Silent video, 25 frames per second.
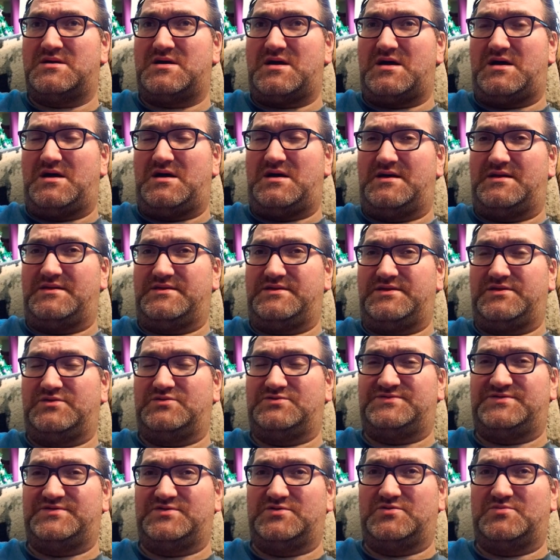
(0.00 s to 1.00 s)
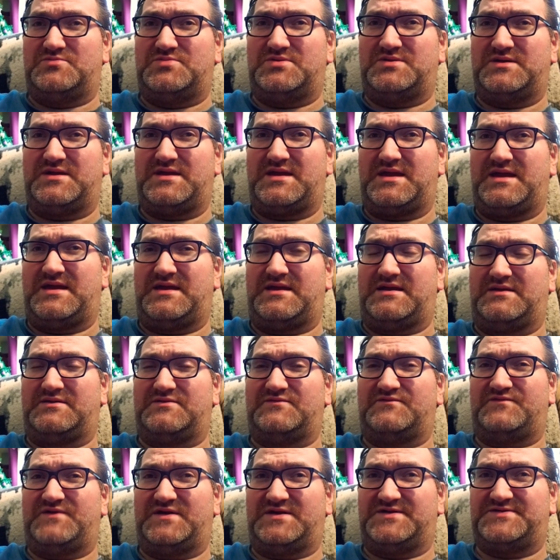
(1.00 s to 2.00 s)
on YouTube
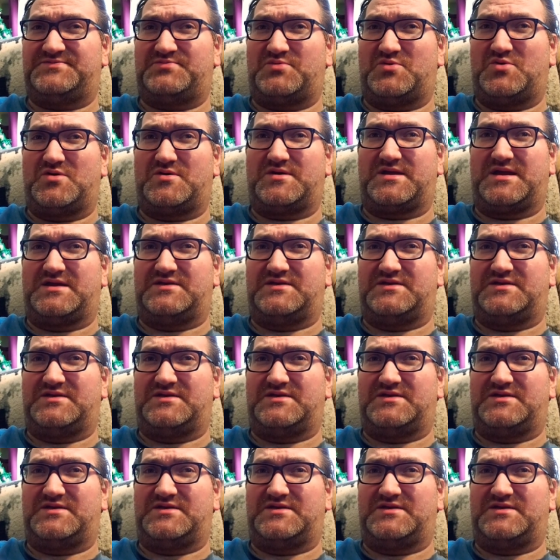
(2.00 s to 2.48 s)
and Facebook